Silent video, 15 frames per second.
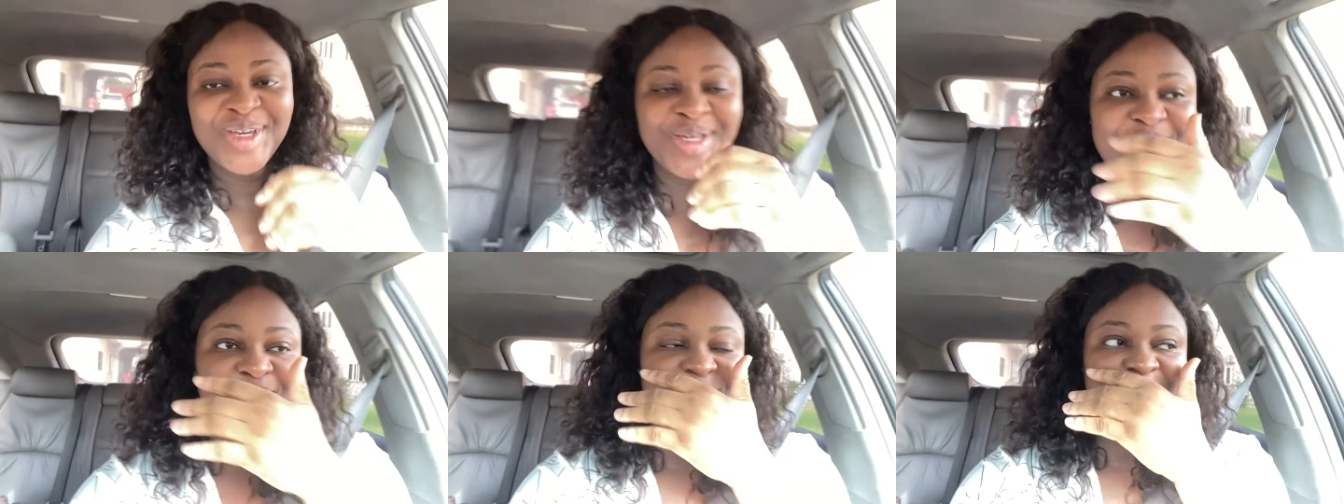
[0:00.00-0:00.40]

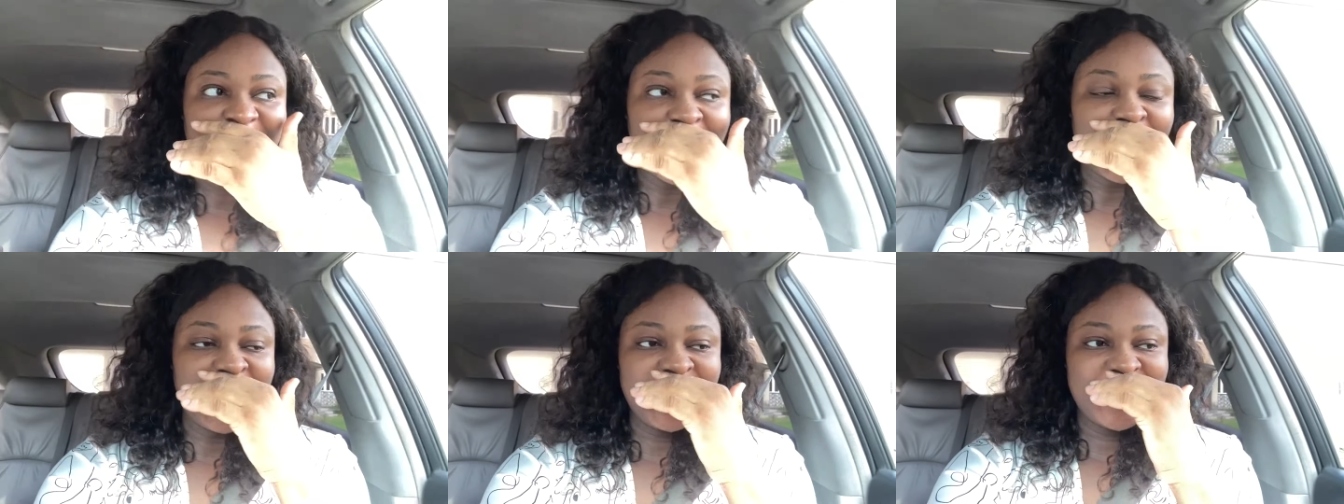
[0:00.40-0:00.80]
so you
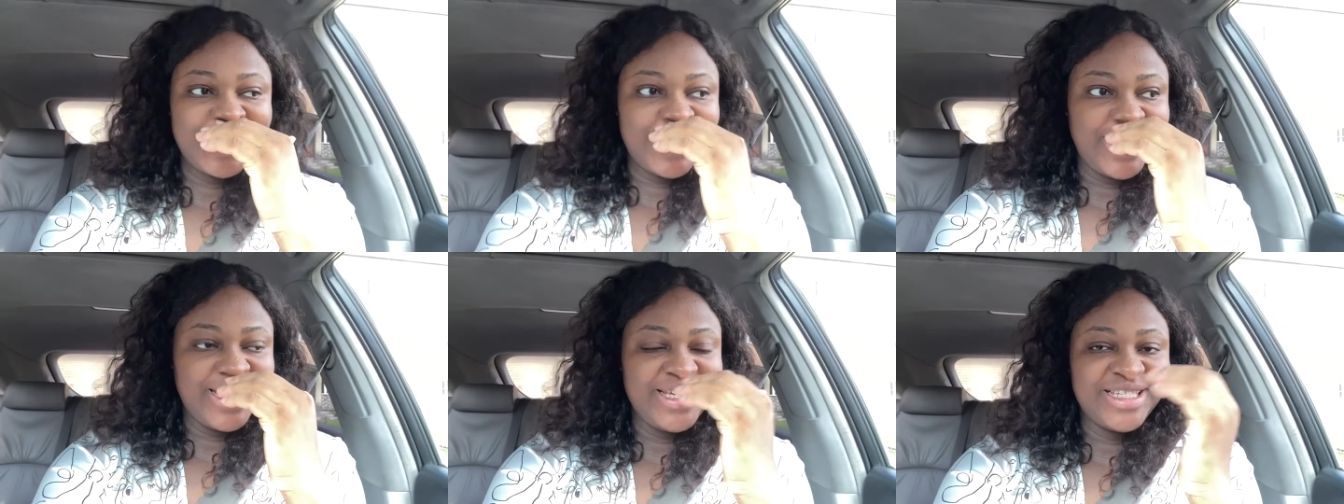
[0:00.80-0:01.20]
guys,
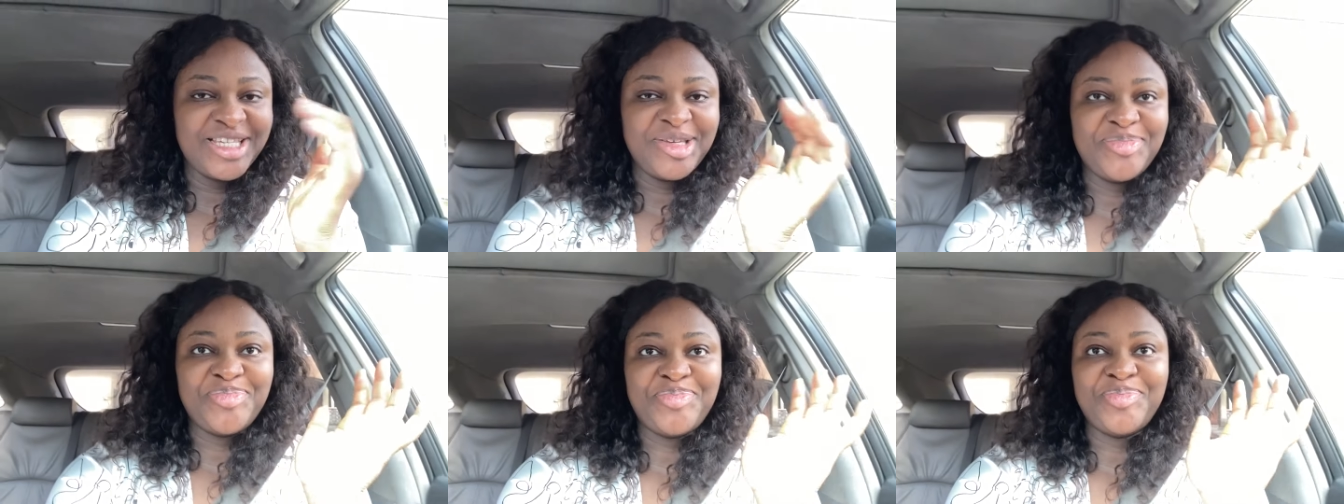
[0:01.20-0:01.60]
today is
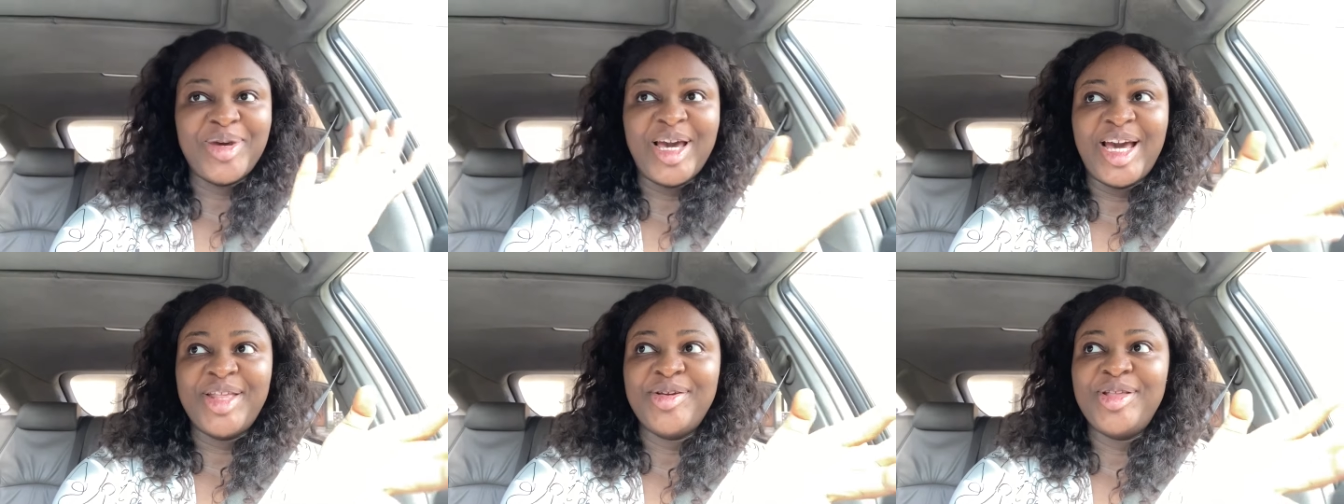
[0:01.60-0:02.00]
a,
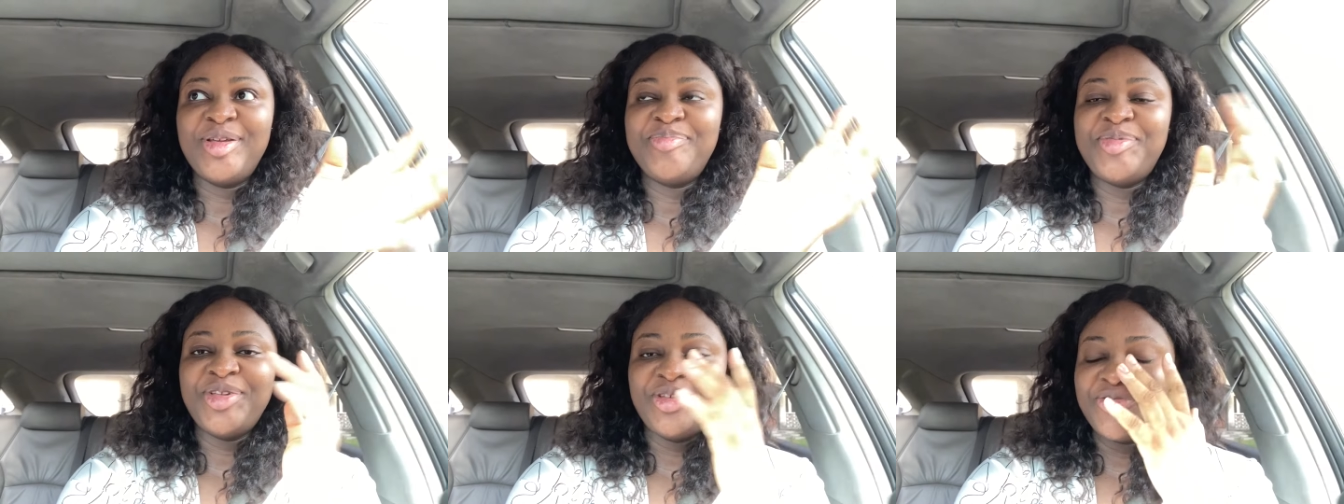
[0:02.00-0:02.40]
another
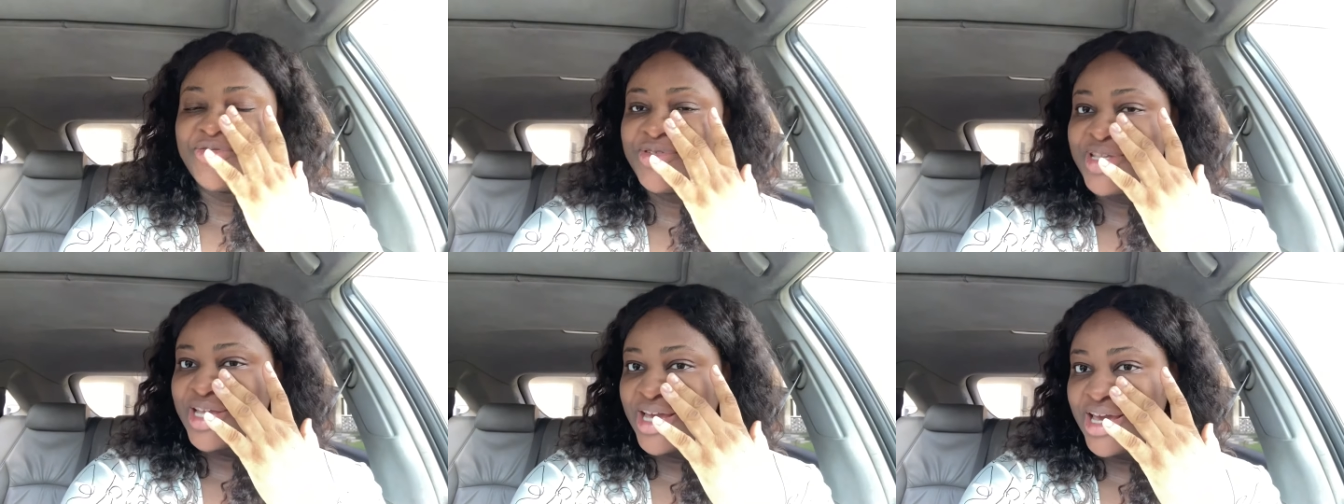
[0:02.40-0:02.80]

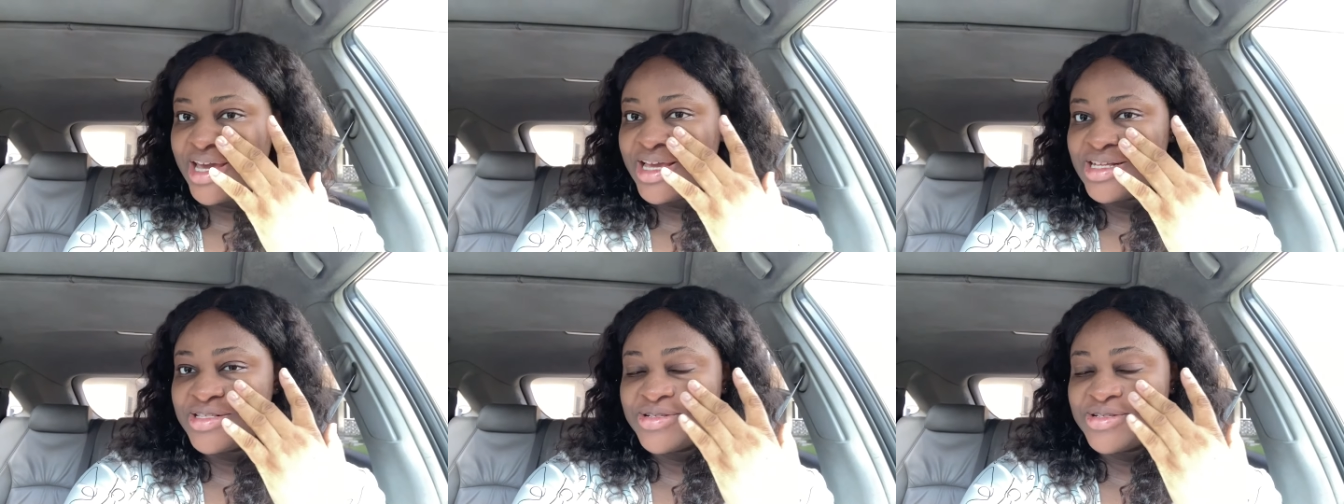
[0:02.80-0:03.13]
beautiful day.